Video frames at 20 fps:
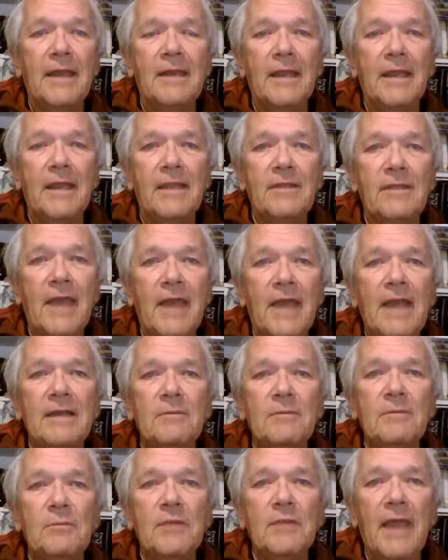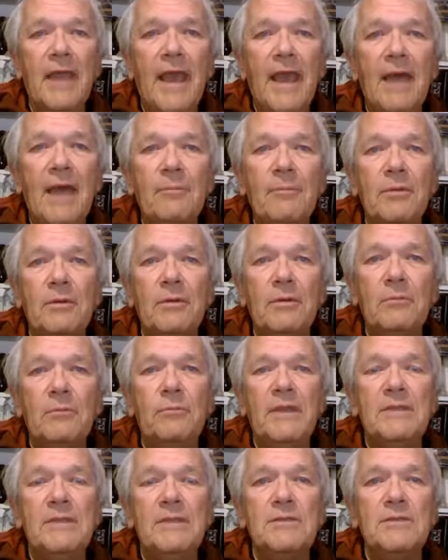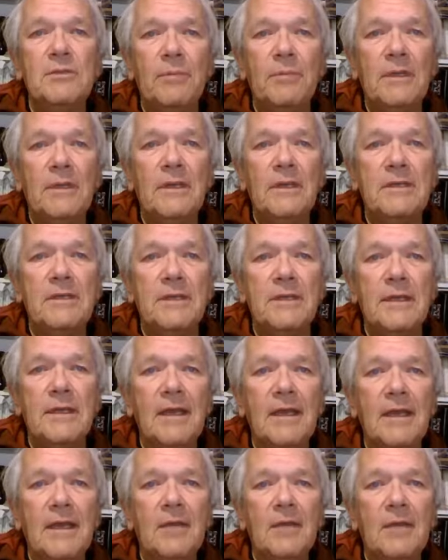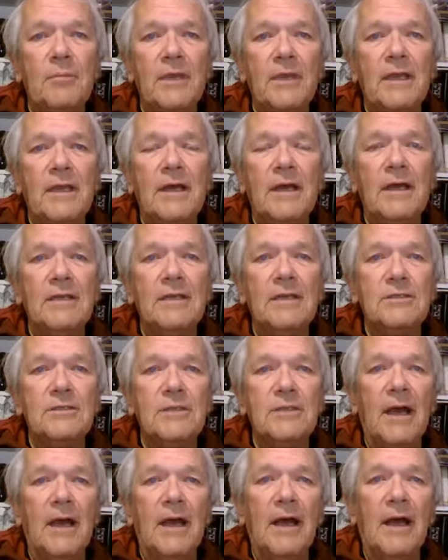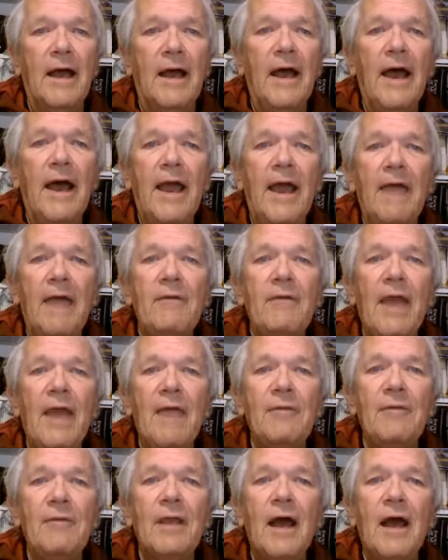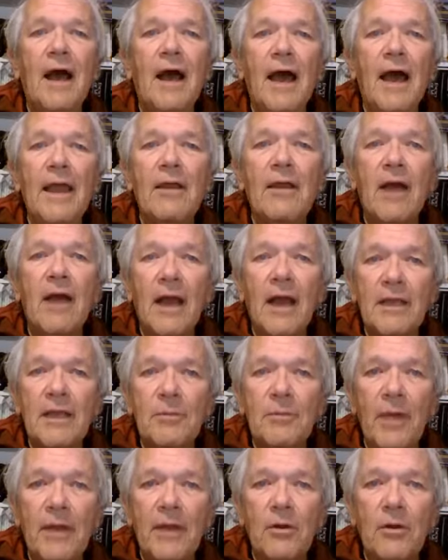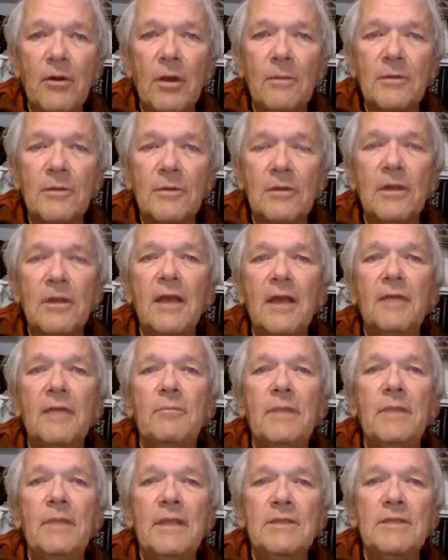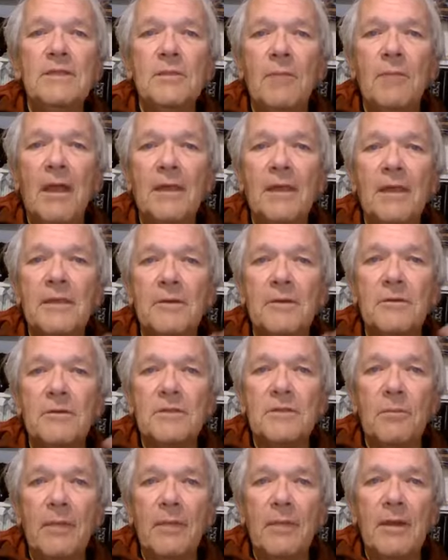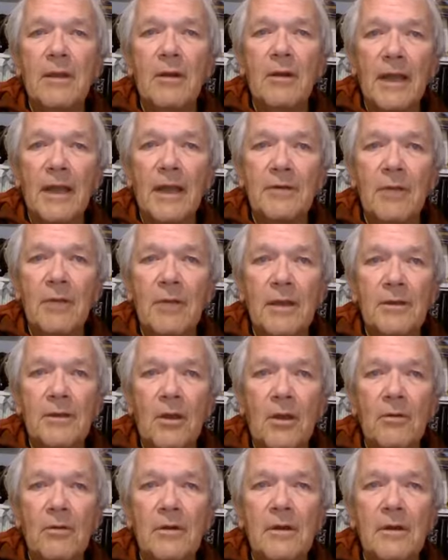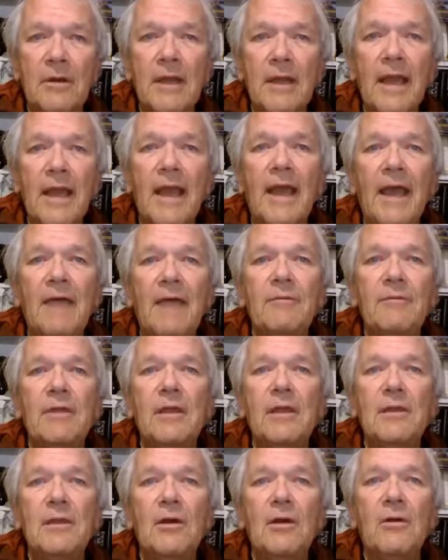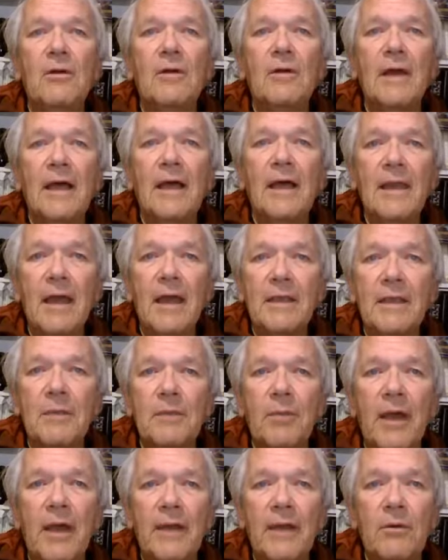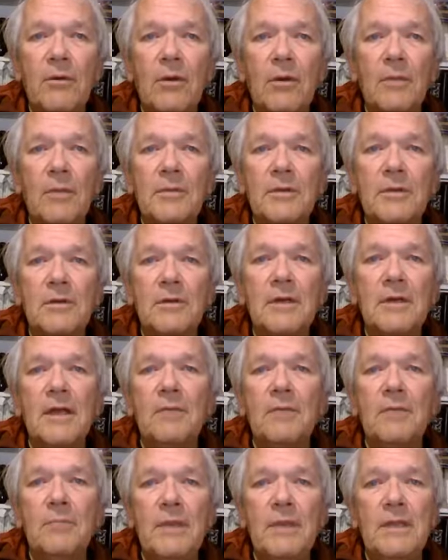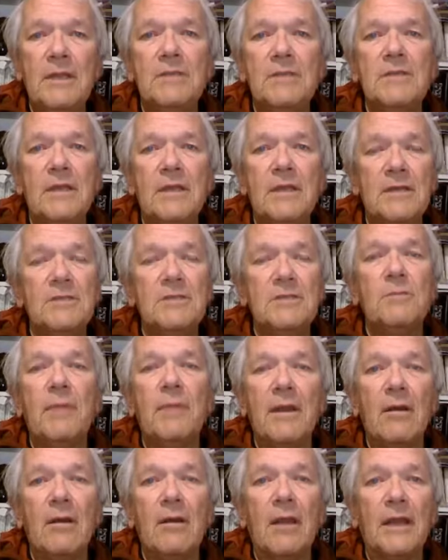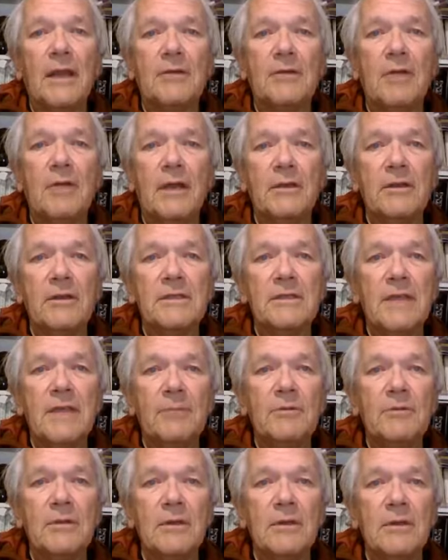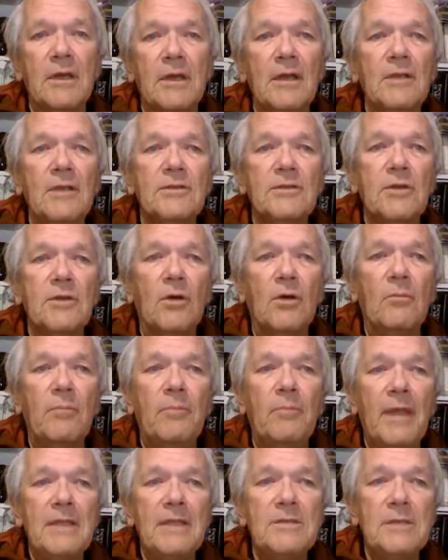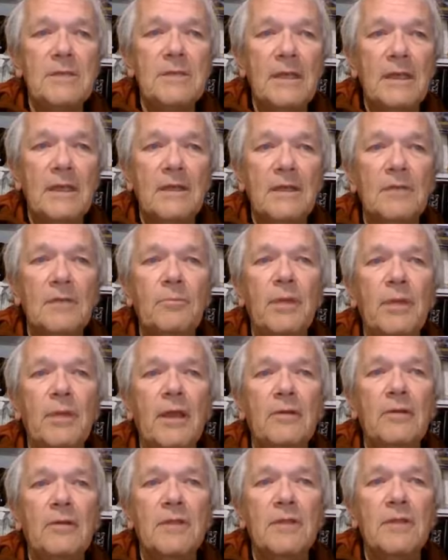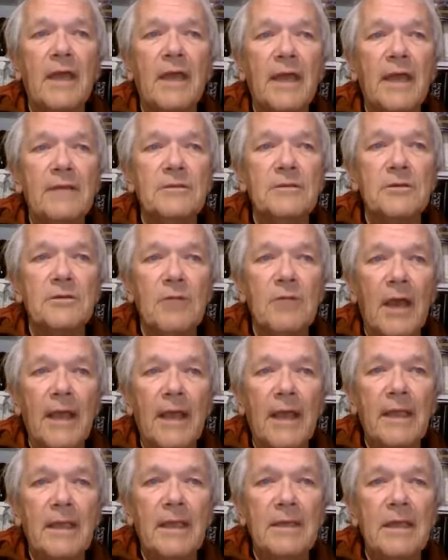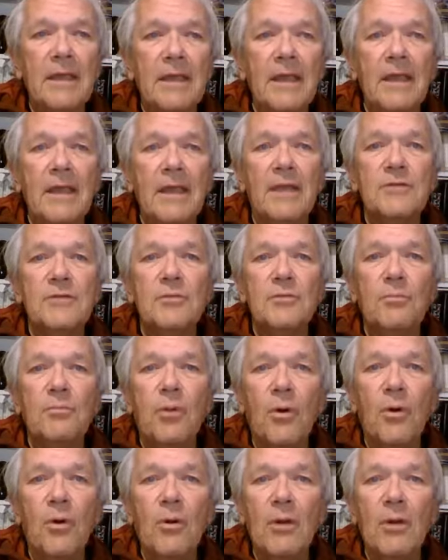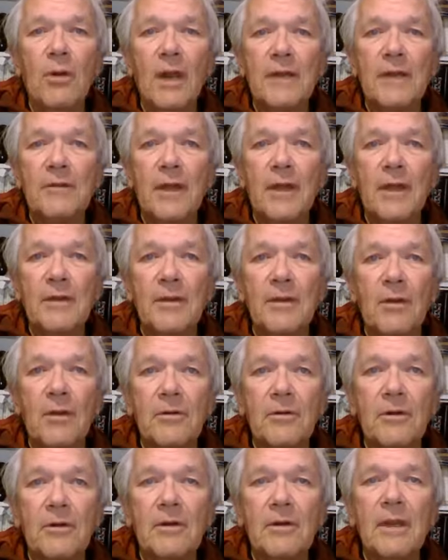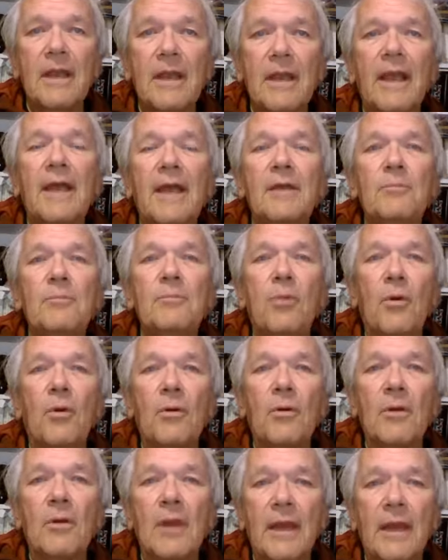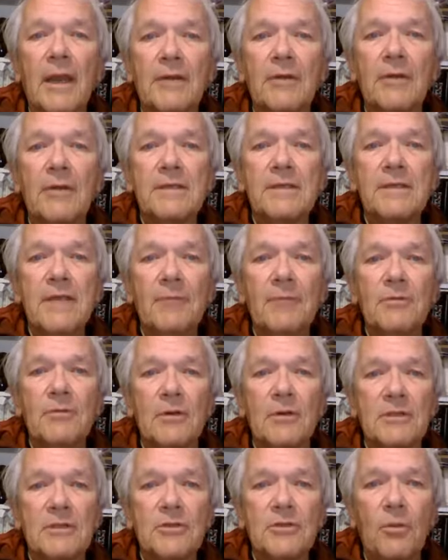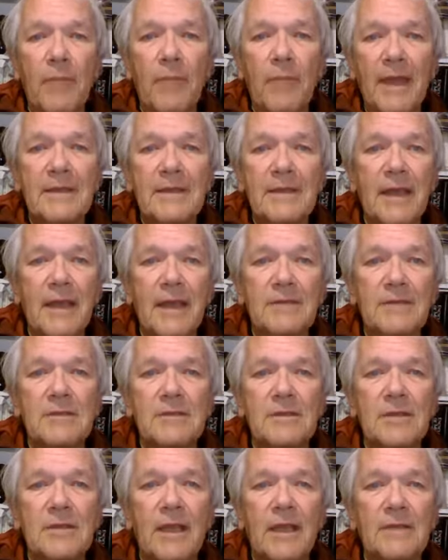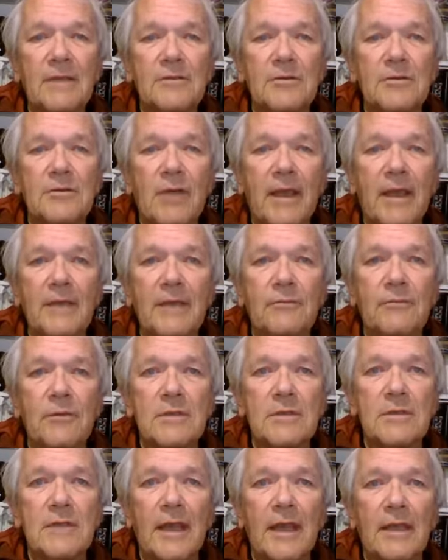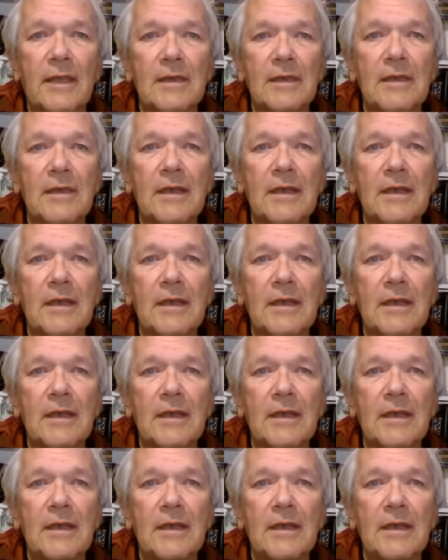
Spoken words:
that gap means stability, because having a higher occupied orbital means the molecule is a better electron donor. Having a lower unoccupied orbital means it is a better electron acceptor. So benzene, compared to the hexatriene, is a poorer electron donor and a poorer electron acceptor. Let's go back to hexatriene for a second